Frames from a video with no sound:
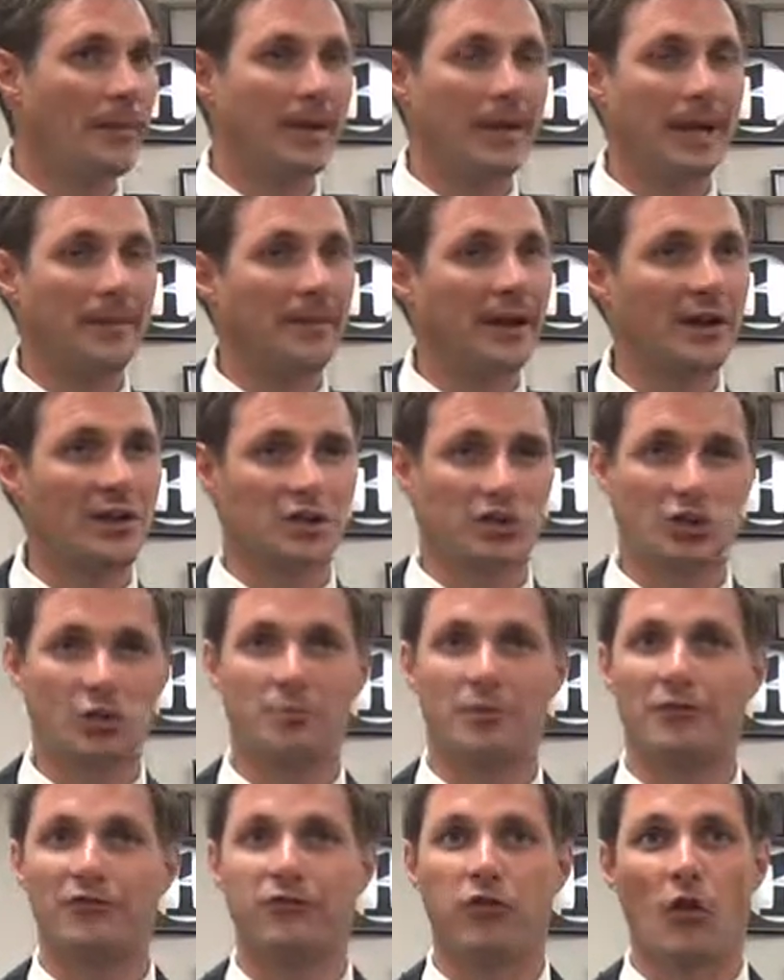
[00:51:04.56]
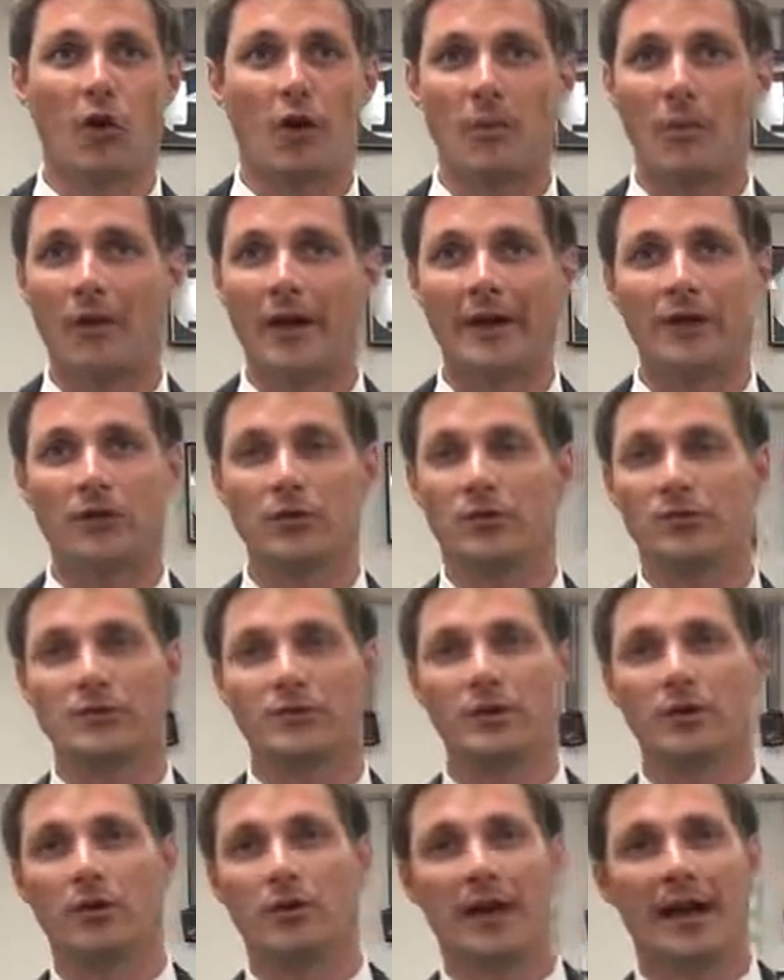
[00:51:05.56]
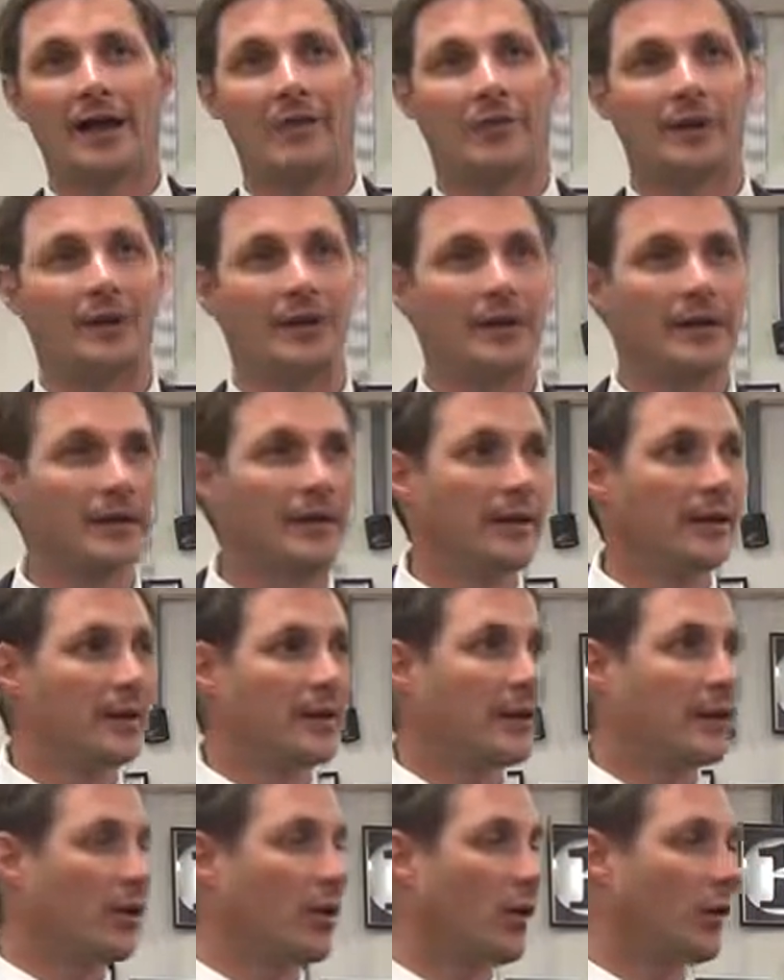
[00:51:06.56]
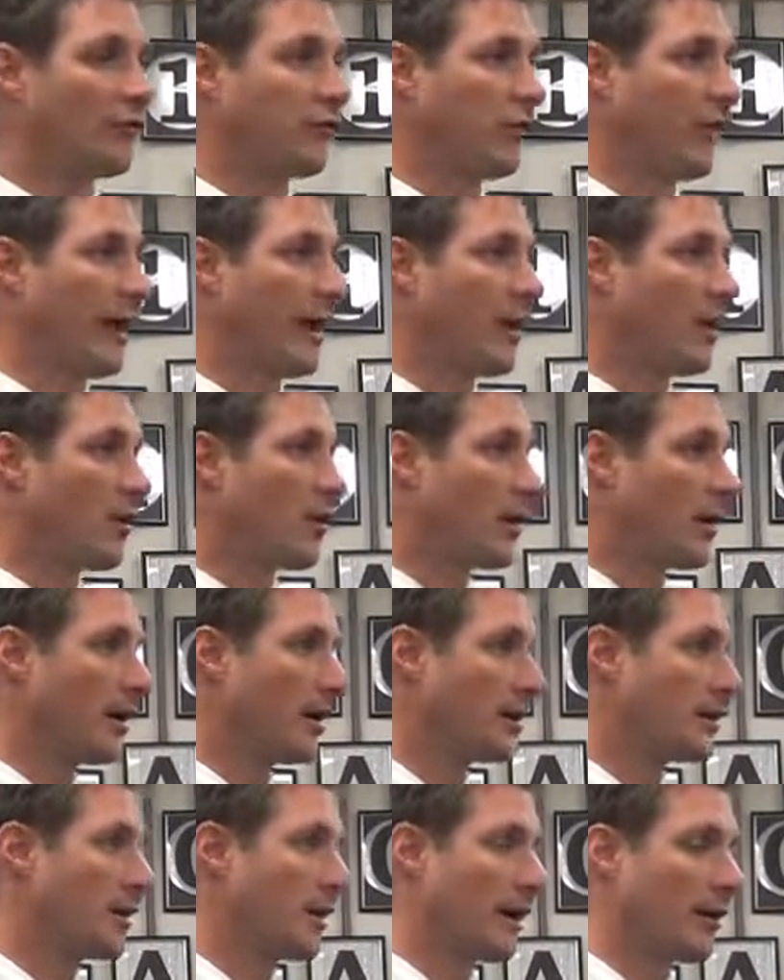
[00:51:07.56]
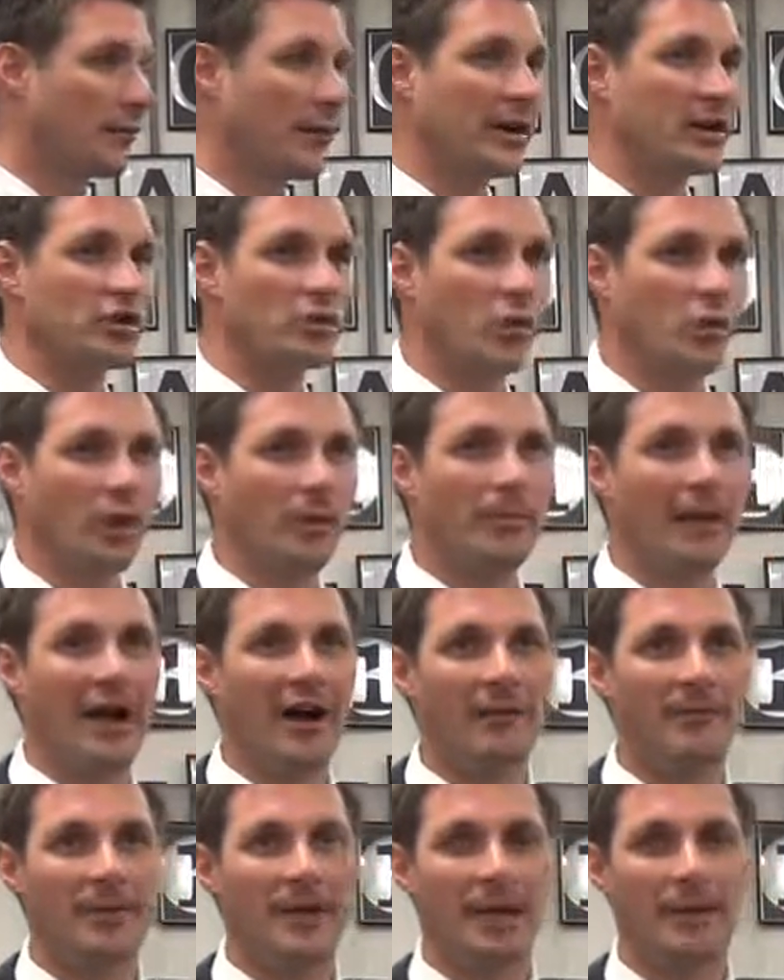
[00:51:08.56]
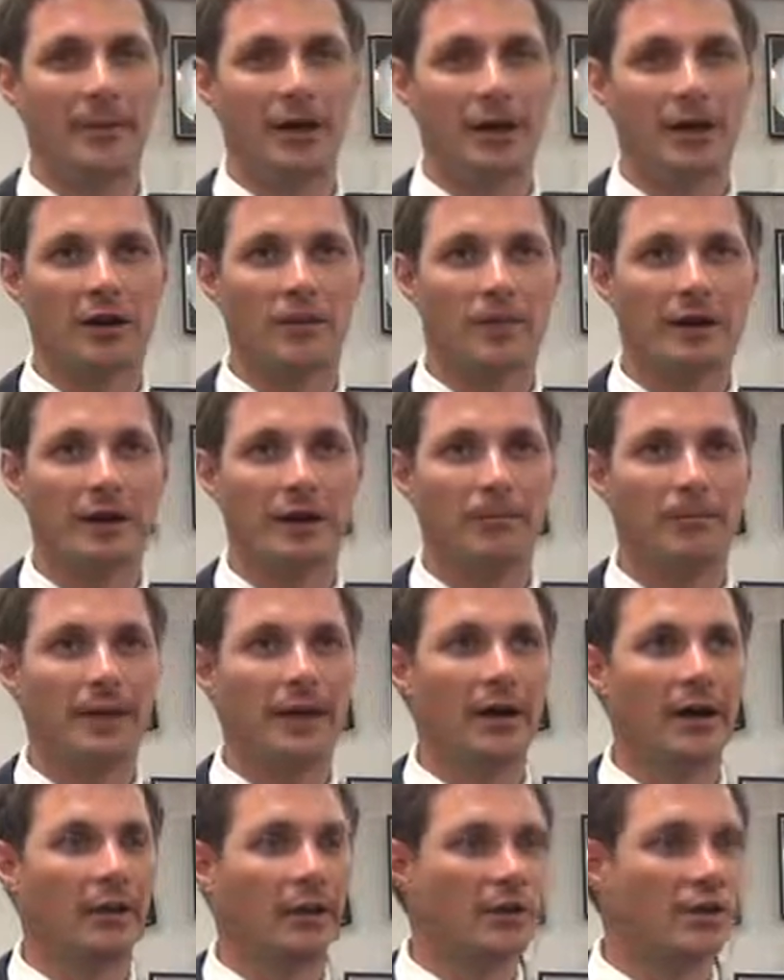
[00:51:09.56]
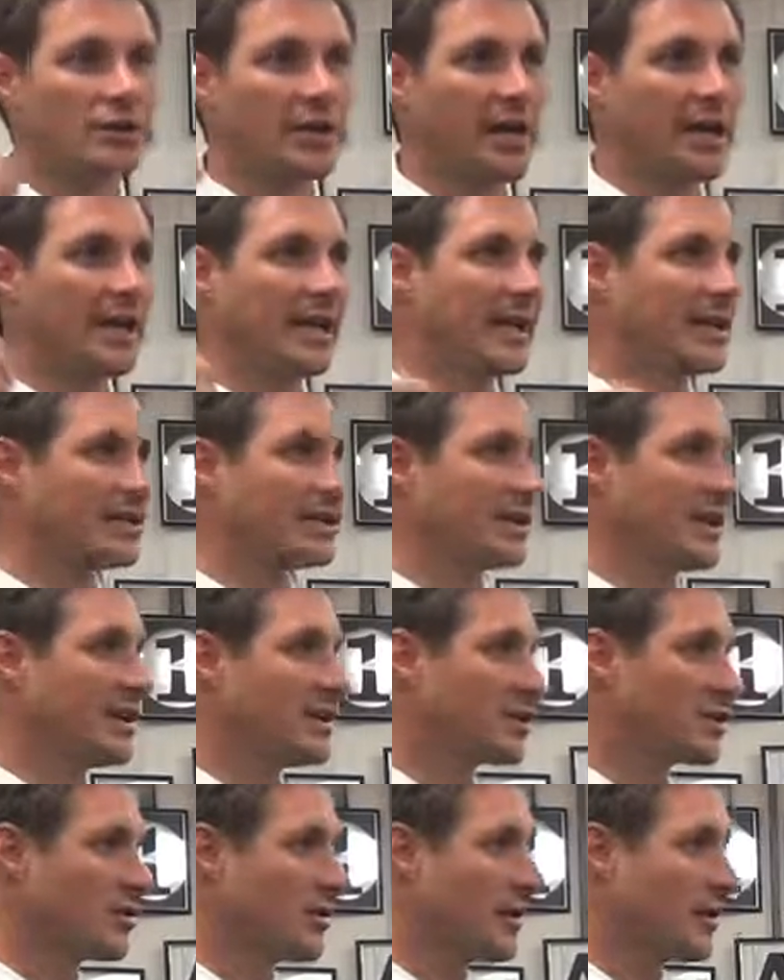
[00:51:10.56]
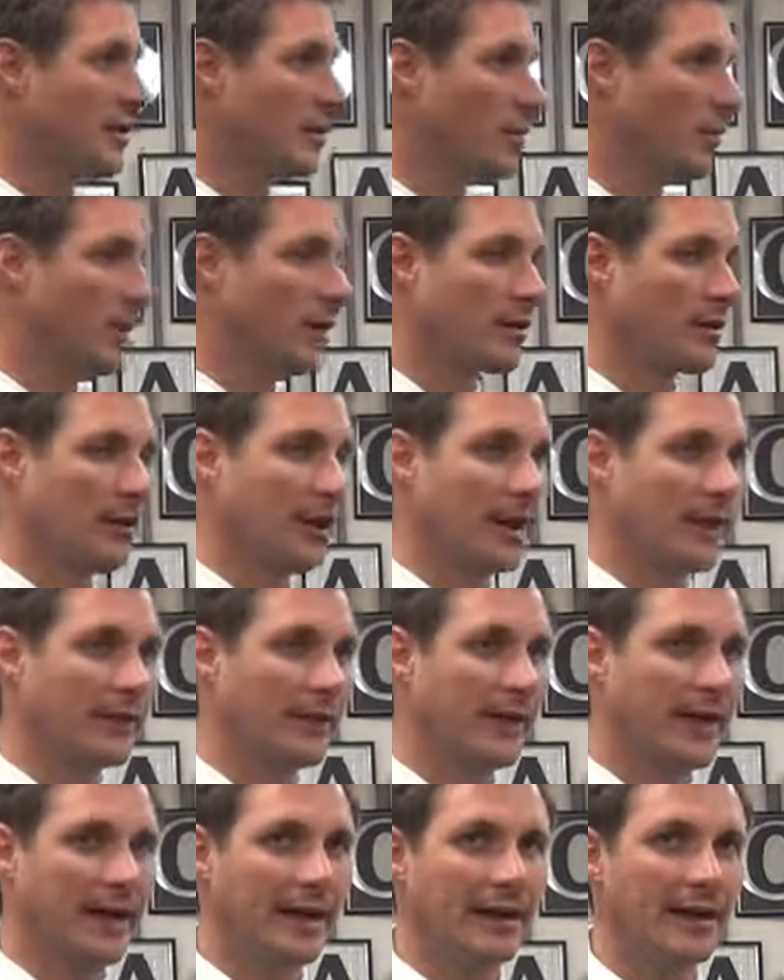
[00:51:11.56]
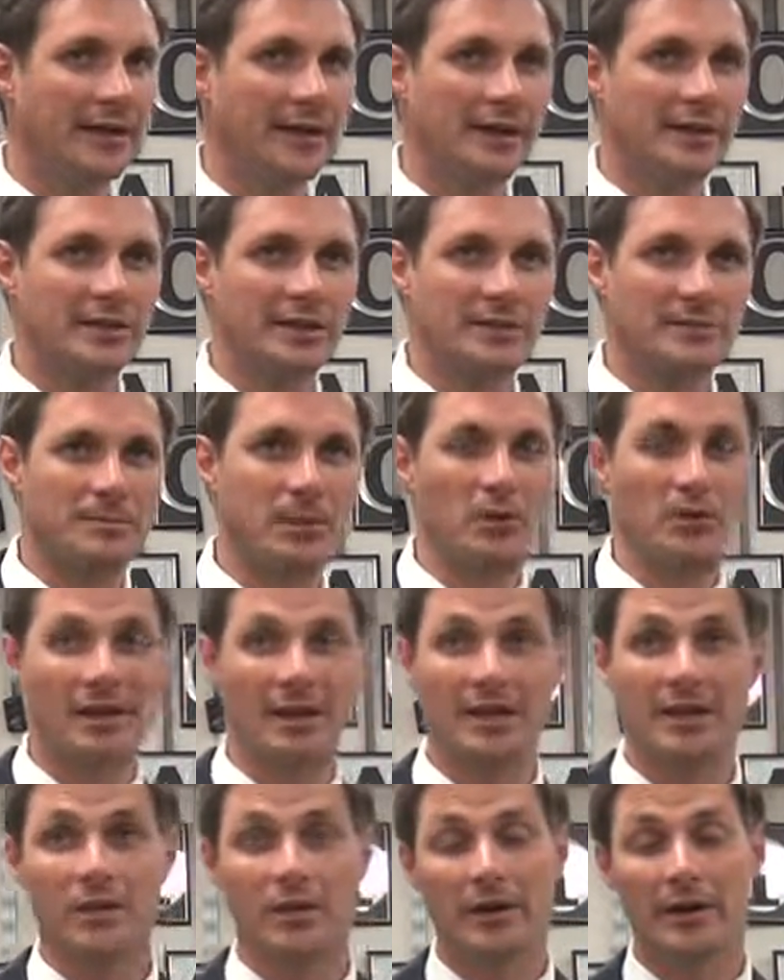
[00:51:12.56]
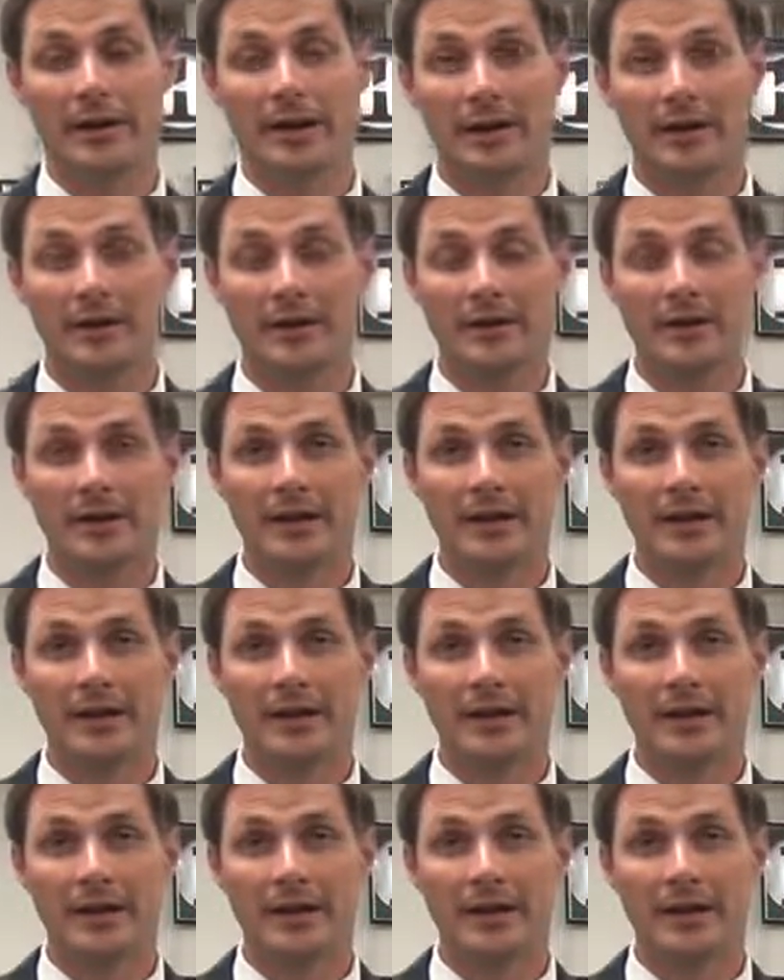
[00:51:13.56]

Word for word: be, I'm not super formal. I don't, you know, have a, you know, a flair or a, a ritual about me. I'm not going to ring a bell or shake incense or anything weird like that to spook anyone out.